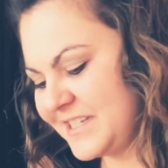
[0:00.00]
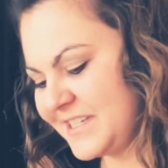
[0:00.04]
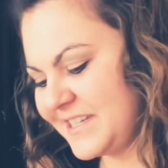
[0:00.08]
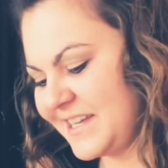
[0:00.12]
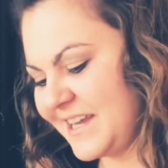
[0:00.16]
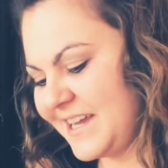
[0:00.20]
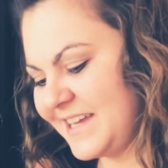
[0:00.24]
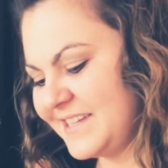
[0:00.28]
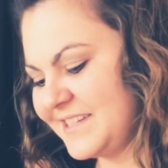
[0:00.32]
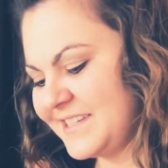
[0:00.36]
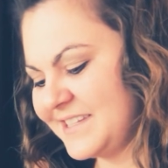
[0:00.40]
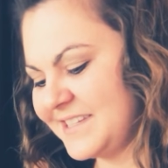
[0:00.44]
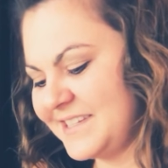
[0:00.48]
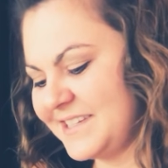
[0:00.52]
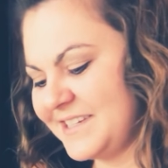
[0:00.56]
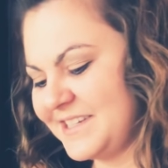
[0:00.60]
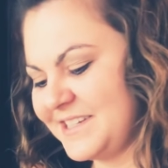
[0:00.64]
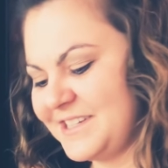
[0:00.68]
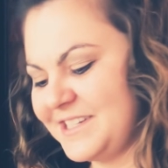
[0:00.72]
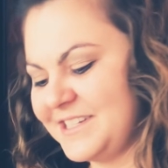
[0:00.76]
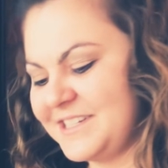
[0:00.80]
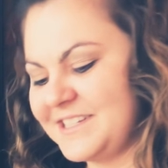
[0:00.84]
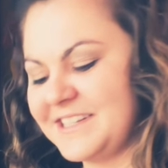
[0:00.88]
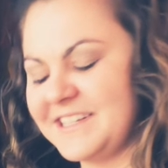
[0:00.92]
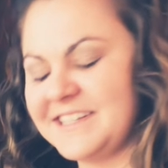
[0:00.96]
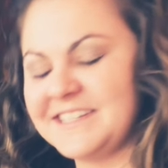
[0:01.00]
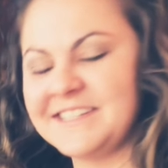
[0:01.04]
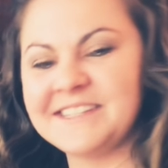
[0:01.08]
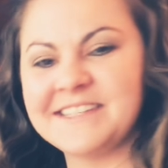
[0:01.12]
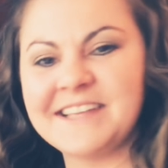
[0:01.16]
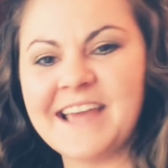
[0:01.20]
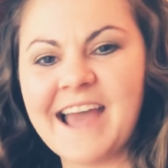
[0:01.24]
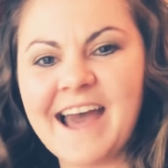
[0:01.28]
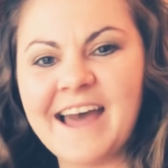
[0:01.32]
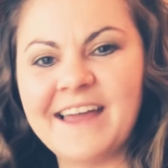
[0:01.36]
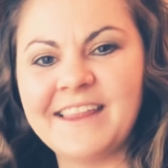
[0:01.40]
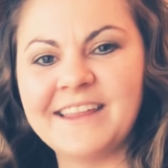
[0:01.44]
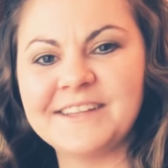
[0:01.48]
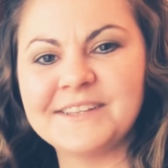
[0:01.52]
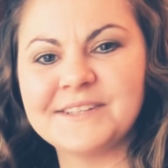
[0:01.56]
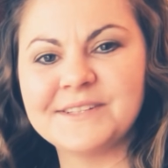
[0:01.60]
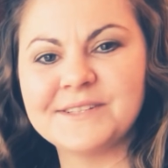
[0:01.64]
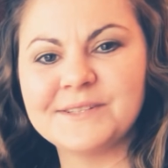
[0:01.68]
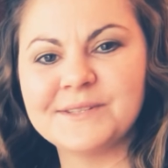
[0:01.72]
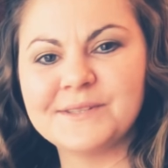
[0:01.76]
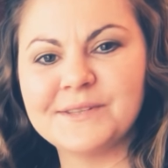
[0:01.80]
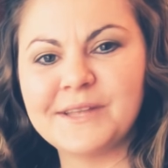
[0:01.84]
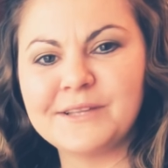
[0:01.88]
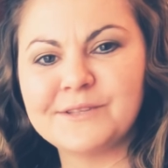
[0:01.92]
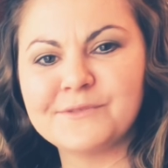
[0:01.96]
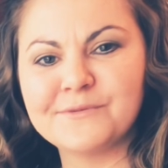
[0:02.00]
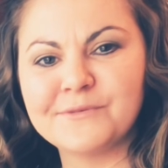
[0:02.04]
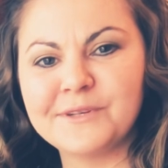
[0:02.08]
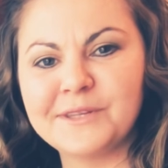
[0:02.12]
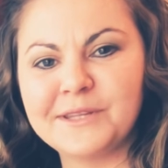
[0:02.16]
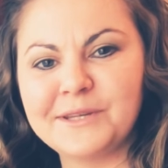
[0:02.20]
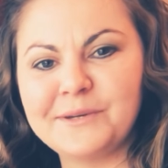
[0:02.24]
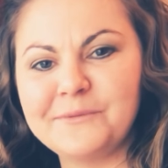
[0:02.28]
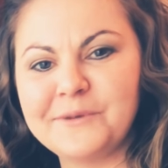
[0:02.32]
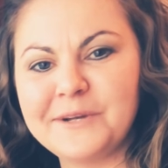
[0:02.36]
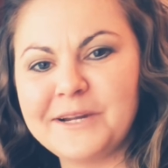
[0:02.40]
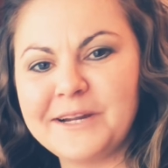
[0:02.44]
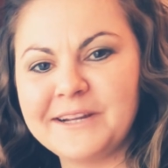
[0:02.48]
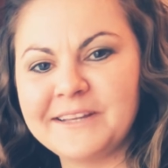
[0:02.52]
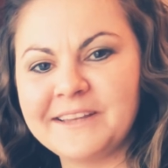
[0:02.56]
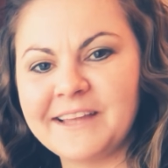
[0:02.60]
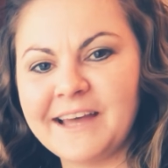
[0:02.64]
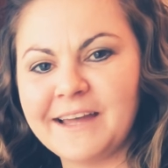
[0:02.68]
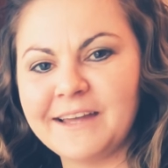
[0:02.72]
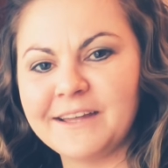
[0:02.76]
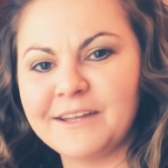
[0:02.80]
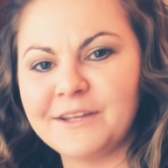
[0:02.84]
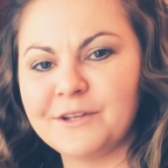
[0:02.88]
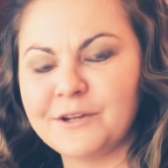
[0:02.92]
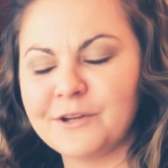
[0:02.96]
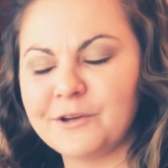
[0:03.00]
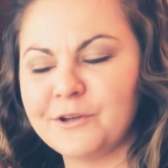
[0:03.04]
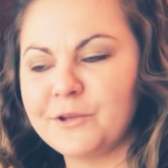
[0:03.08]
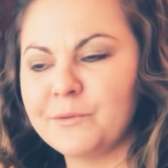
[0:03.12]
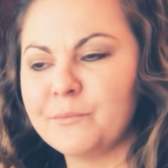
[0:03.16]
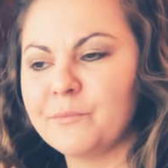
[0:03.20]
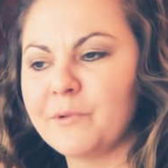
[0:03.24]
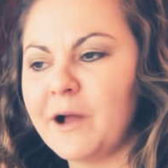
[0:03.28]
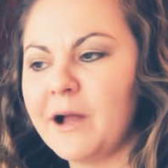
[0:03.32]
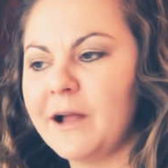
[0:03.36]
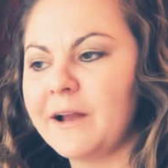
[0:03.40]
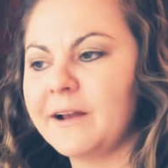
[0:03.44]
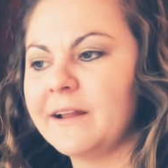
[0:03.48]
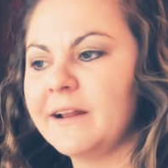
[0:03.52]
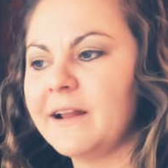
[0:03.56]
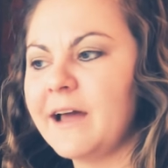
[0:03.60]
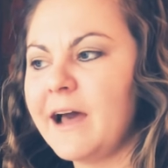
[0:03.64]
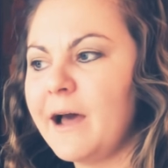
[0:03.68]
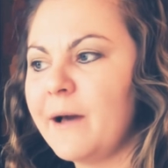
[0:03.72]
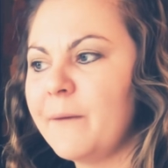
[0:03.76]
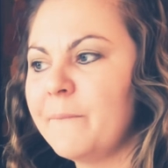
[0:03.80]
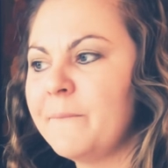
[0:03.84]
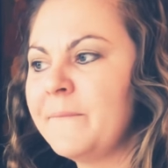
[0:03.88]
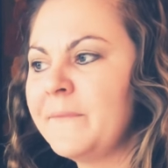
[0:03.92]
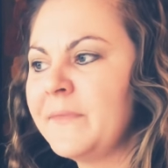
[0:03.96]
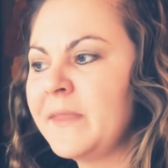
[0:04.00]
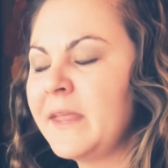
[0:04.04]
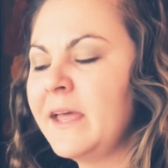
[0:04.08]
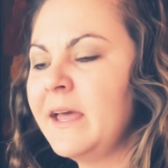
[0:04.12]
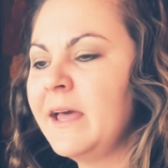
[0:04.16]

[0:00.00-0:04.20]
says, she says, yeah, that's, that's really weird that, you know, you brought it up.